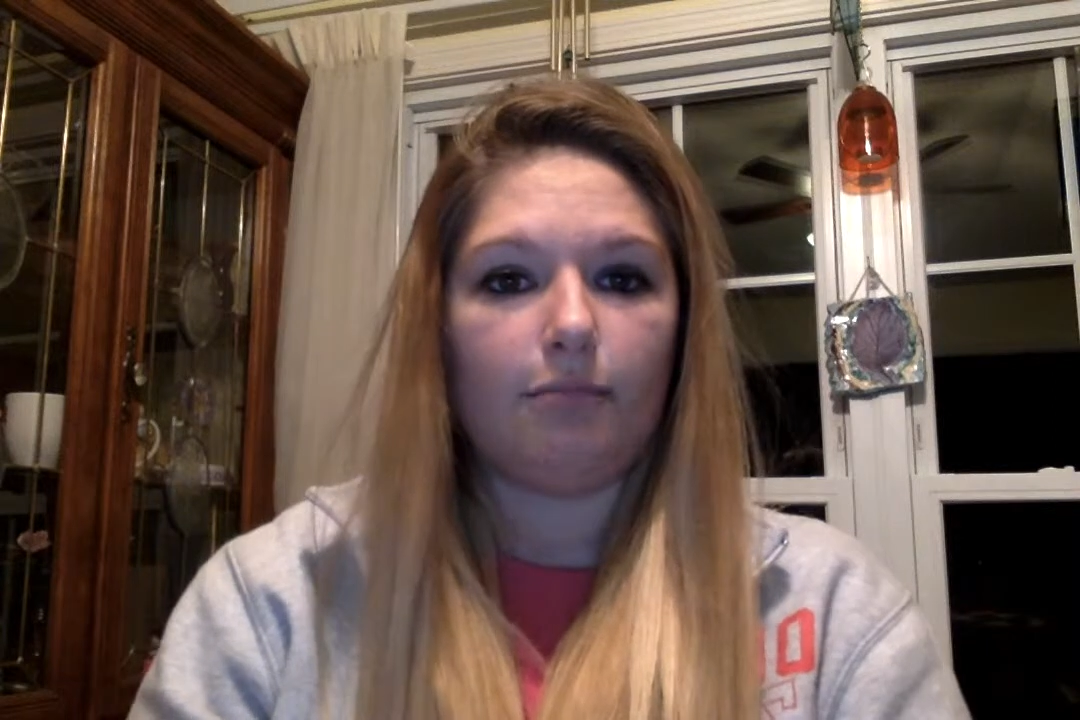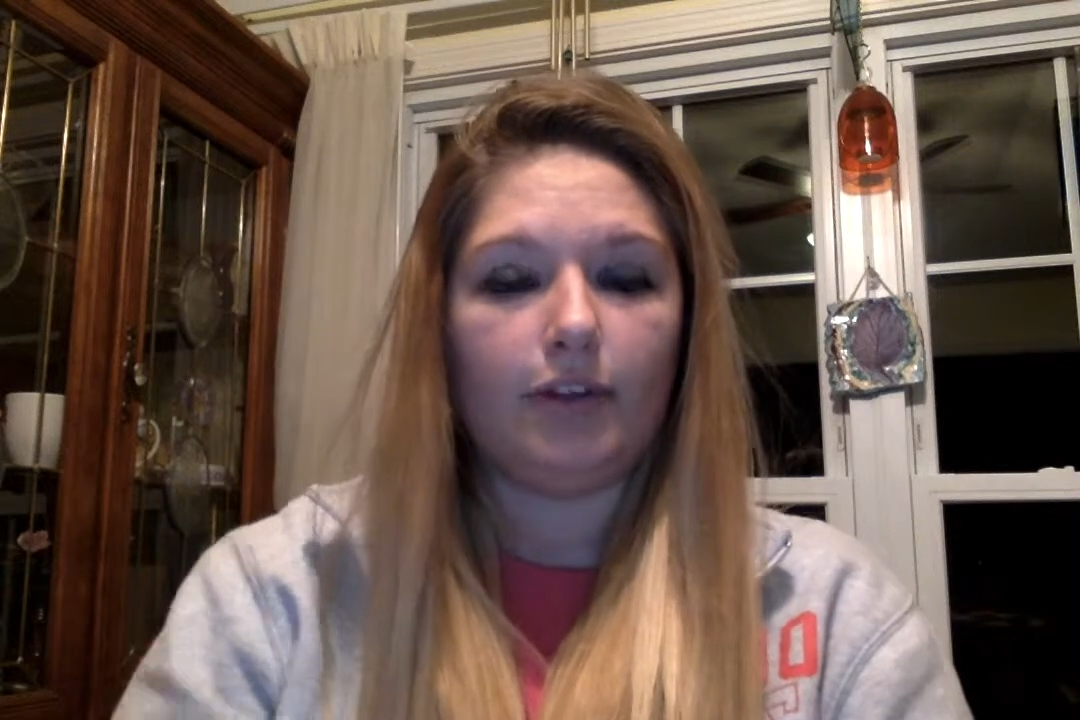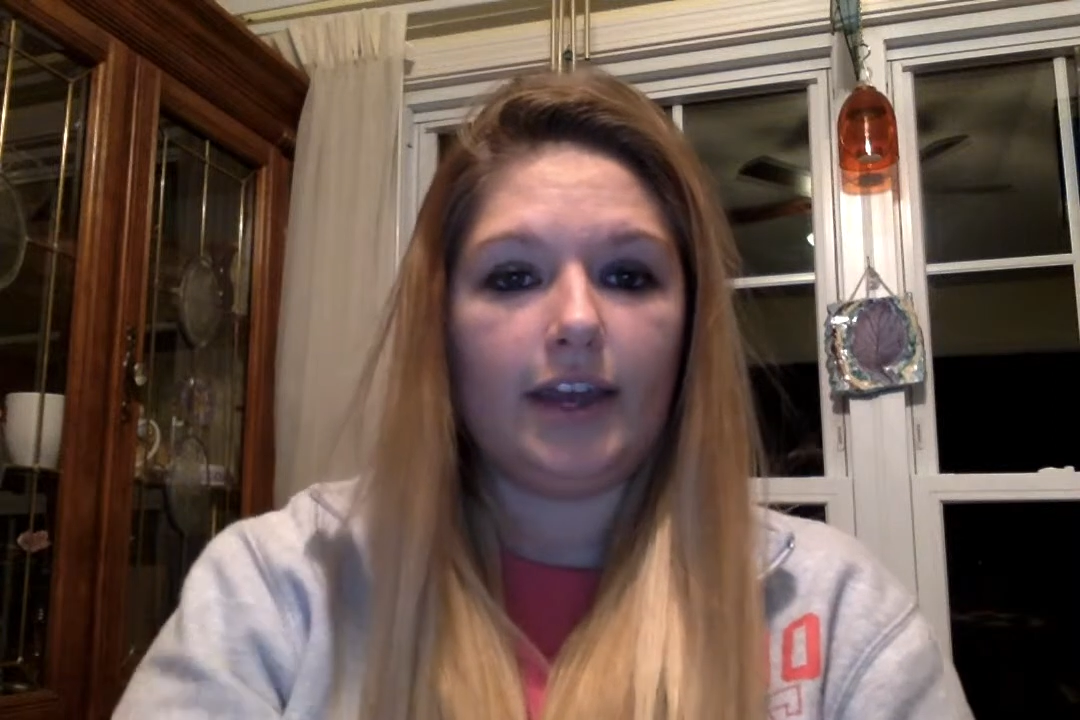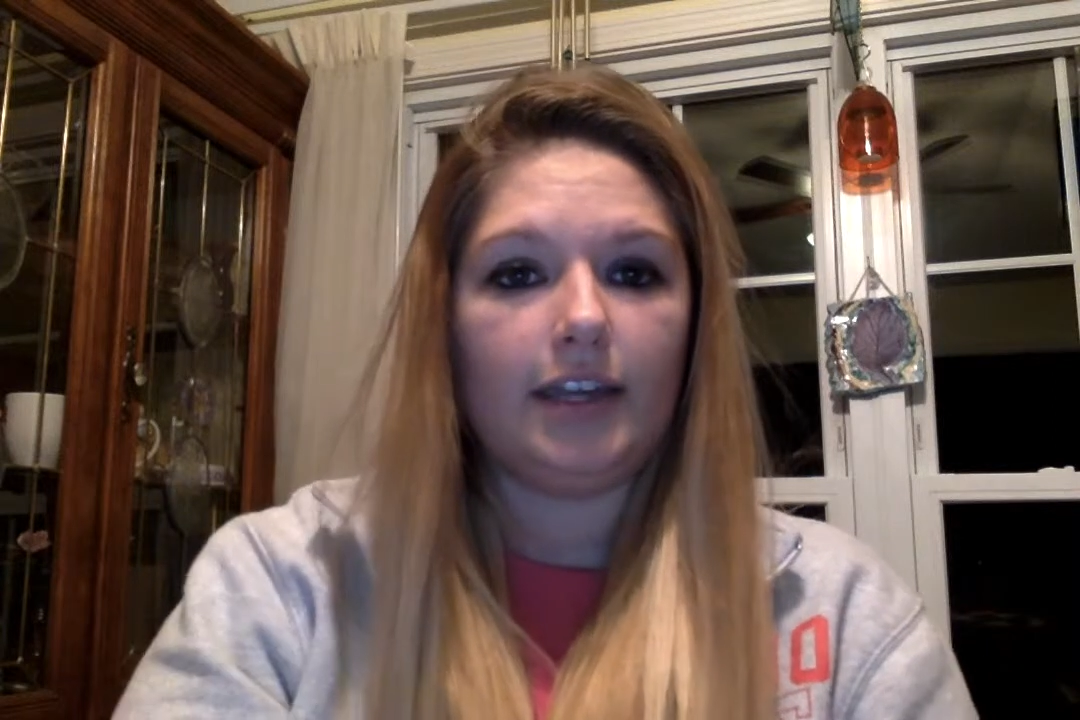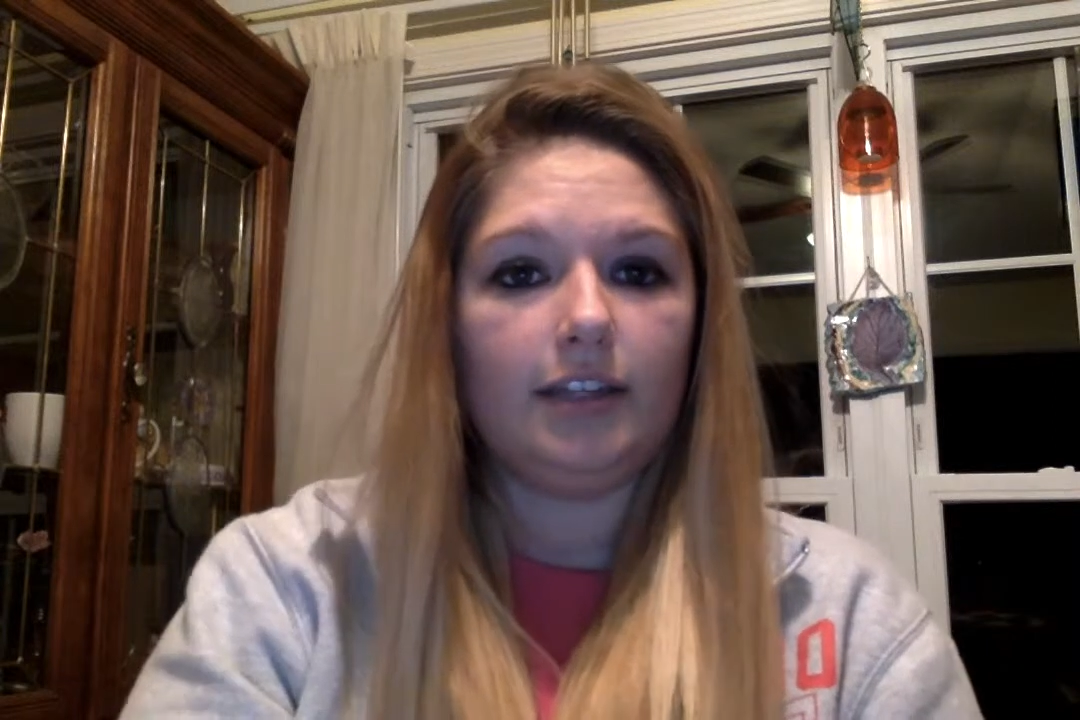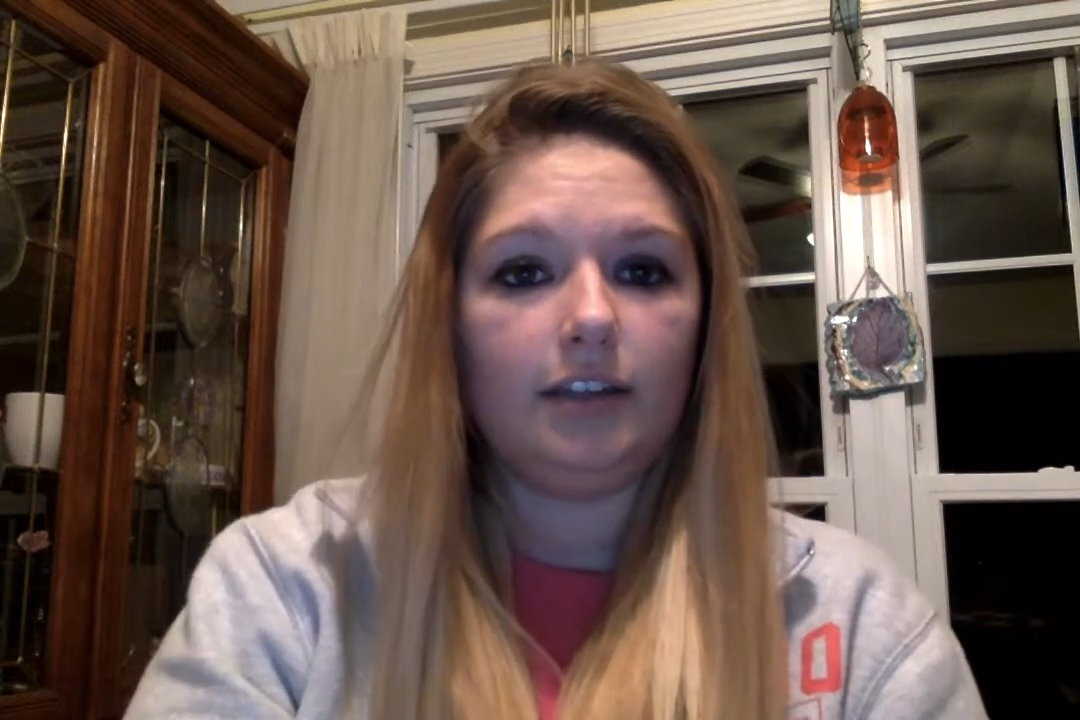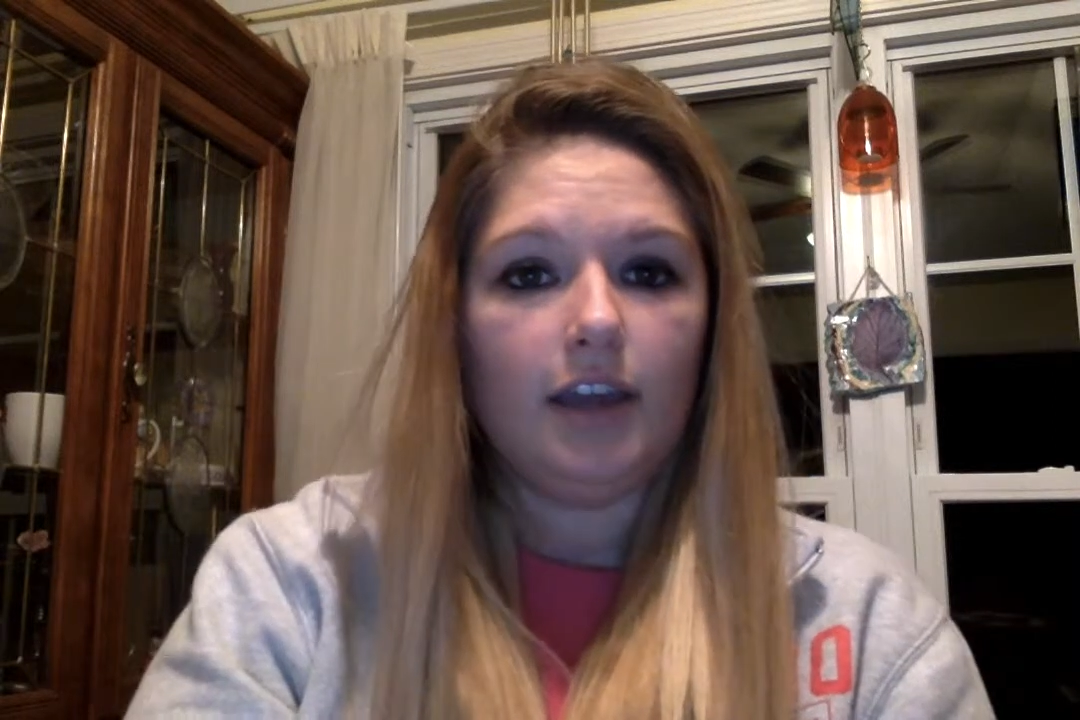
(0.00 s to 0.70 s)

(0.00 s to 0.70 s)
playing